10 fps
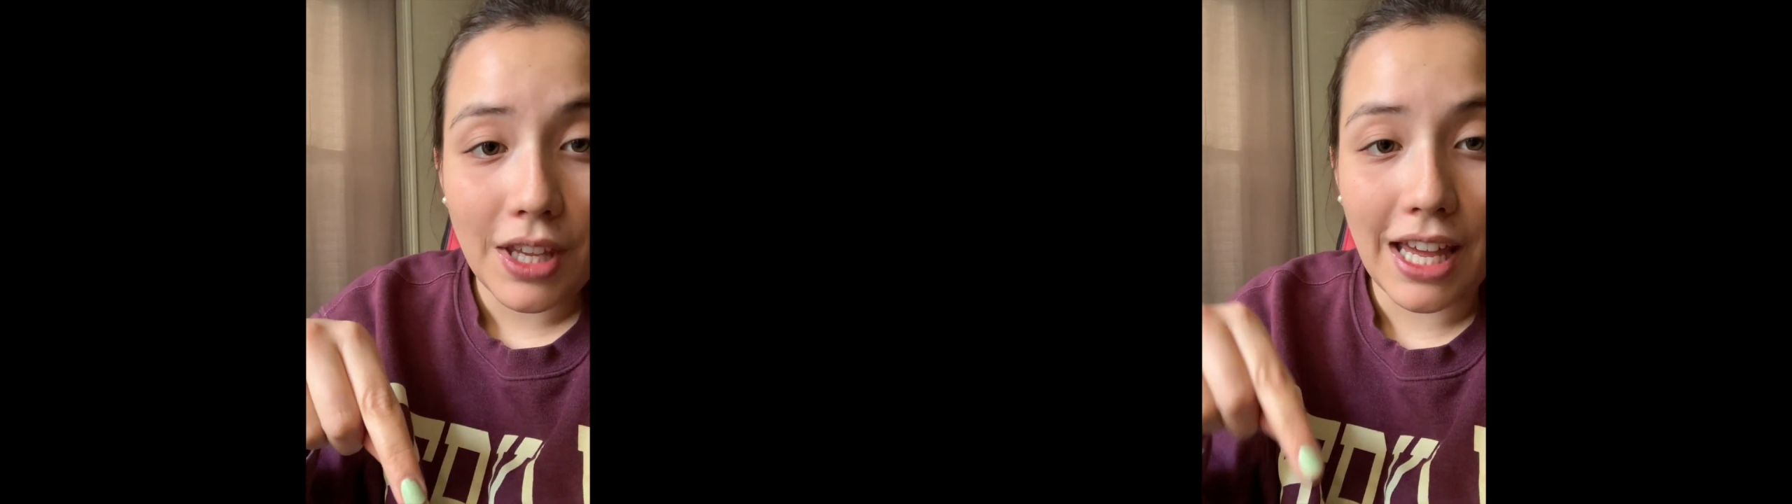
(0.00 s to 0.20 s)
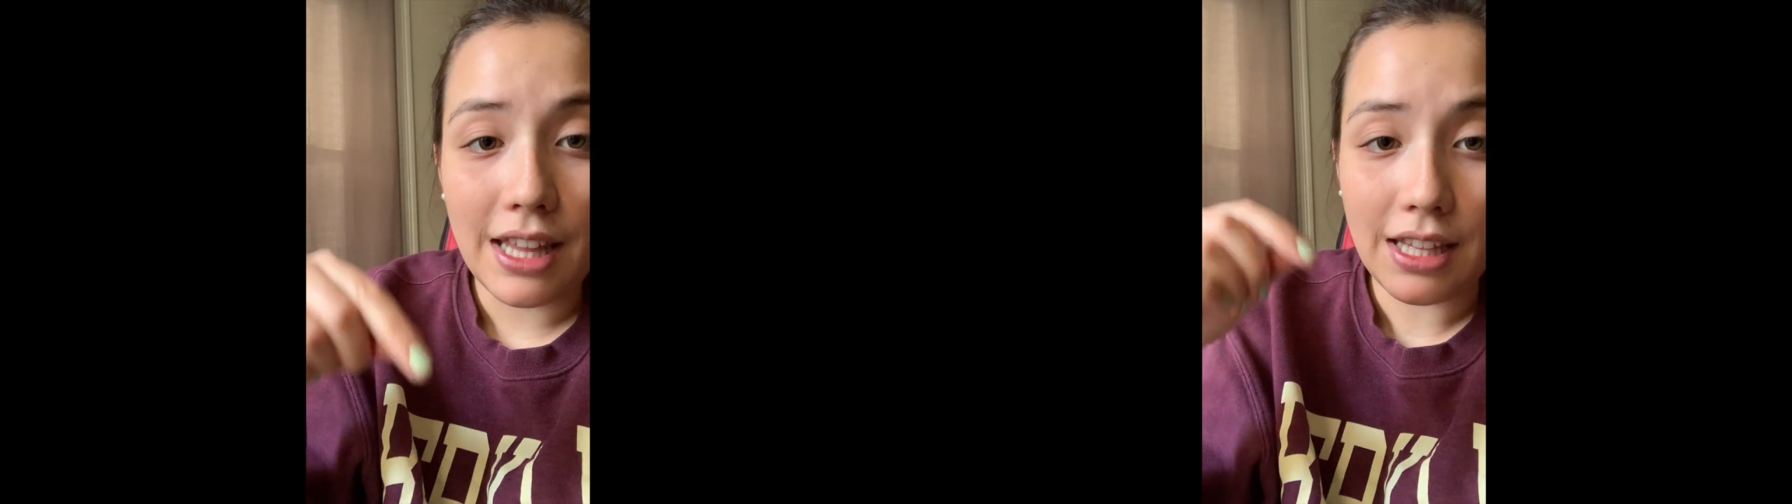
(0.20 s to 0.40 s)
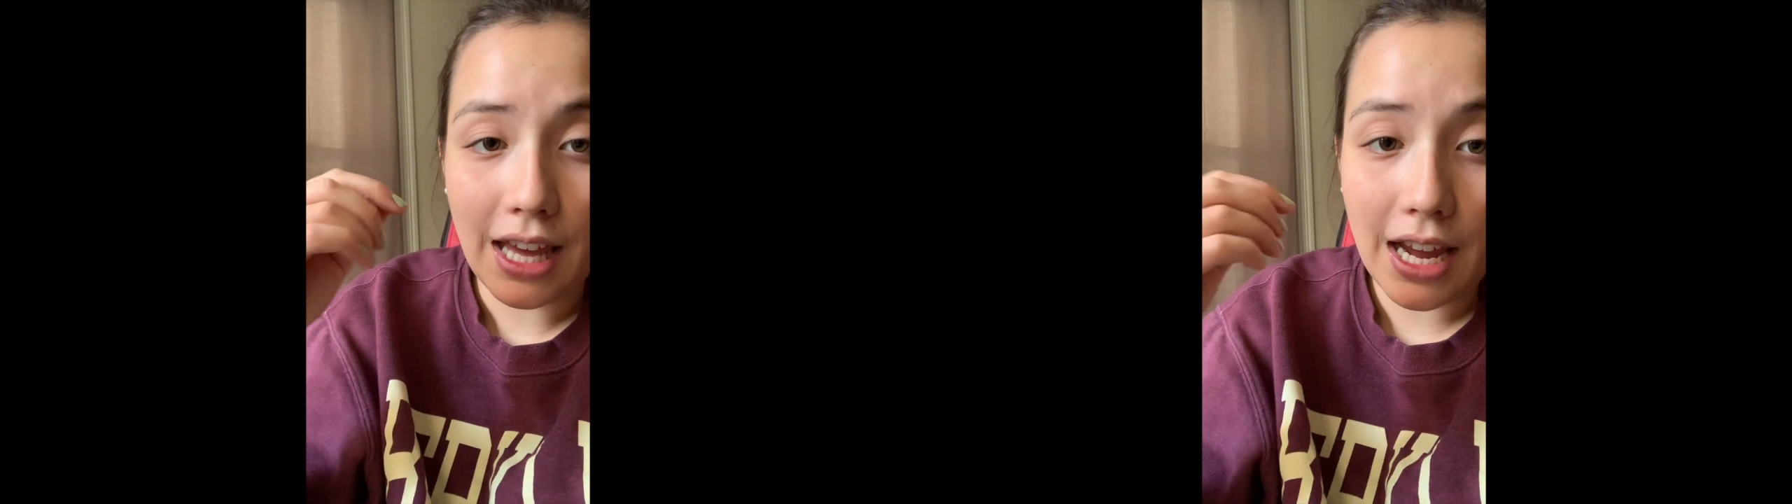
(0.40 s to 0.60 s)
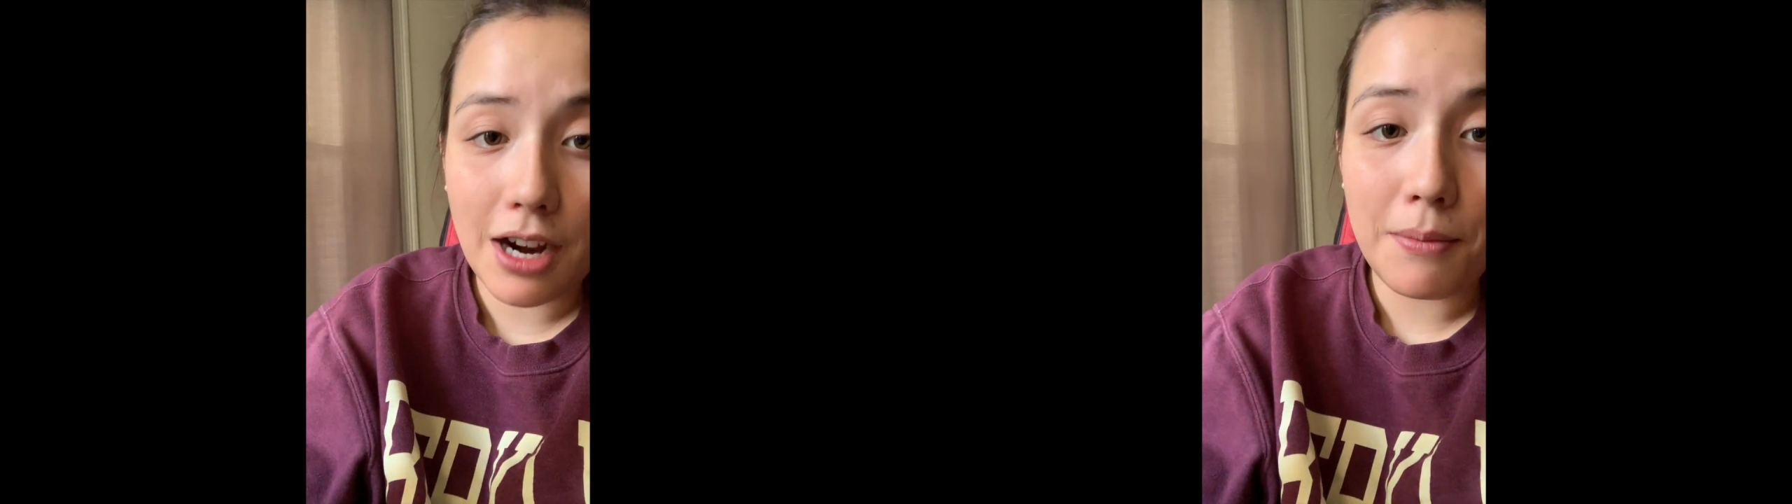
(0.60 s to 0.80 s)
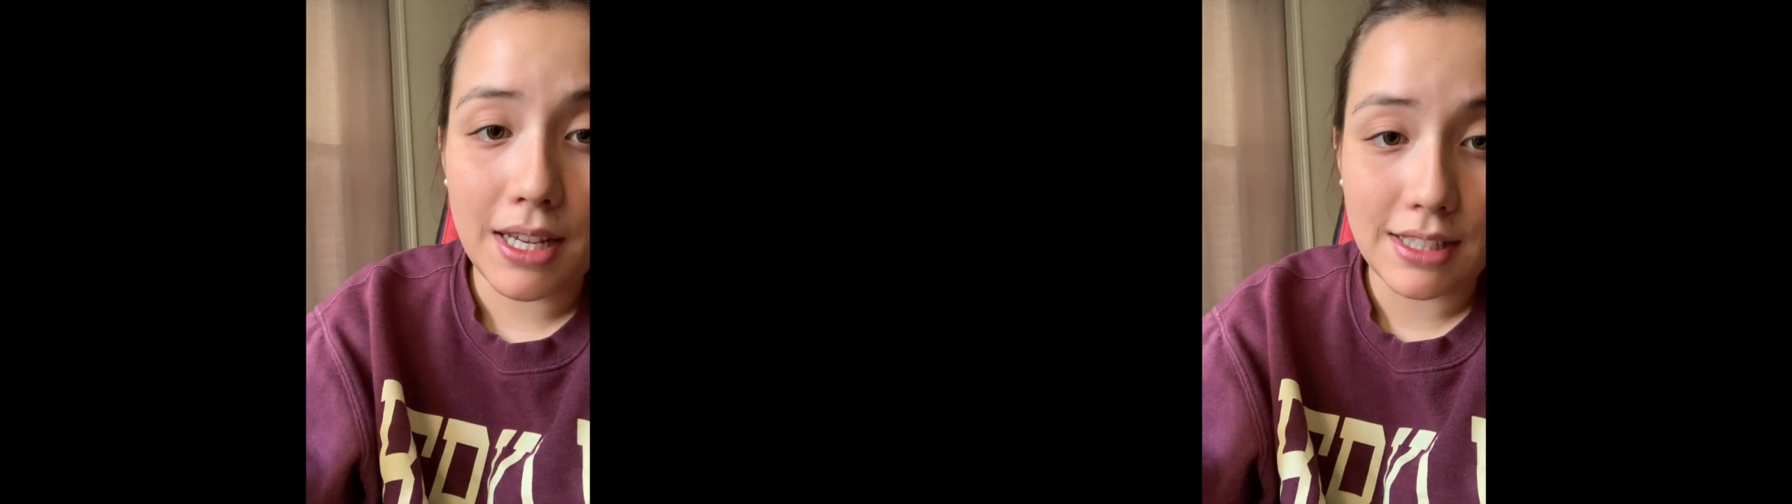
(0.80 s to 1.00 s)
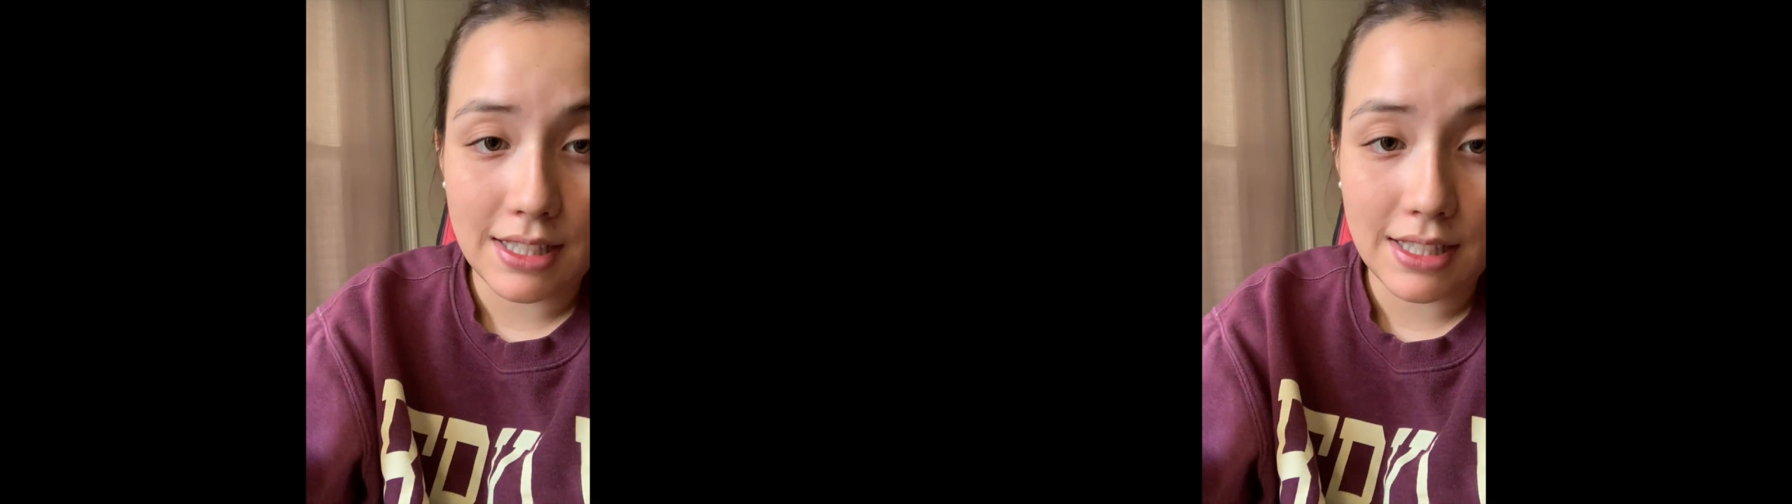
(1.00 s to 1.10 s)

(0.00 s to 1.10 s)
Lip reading: and the air makes a